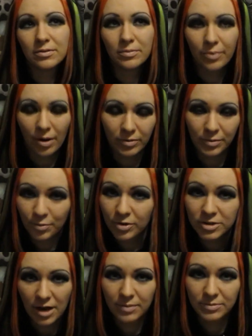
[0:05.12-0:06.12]
probably more
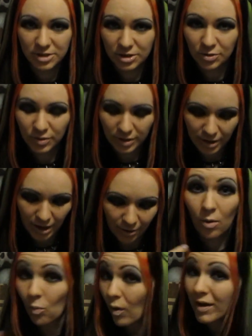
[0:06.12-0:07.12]
times than you can count.
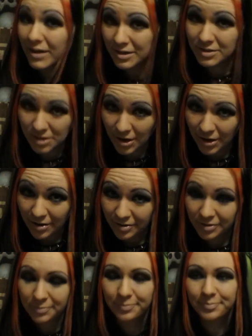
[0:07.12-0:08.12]
What is
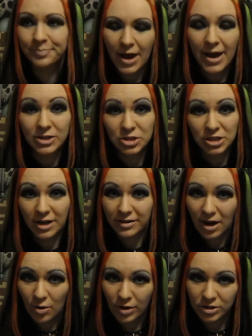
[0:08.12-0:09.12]
goth? I actually got
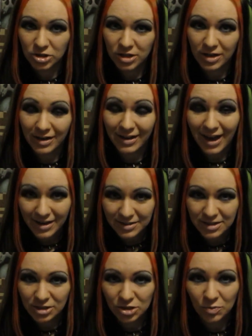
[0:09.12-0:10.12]
that question at a gas
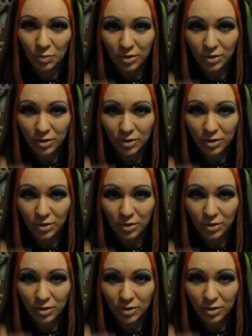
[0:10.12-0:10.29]
station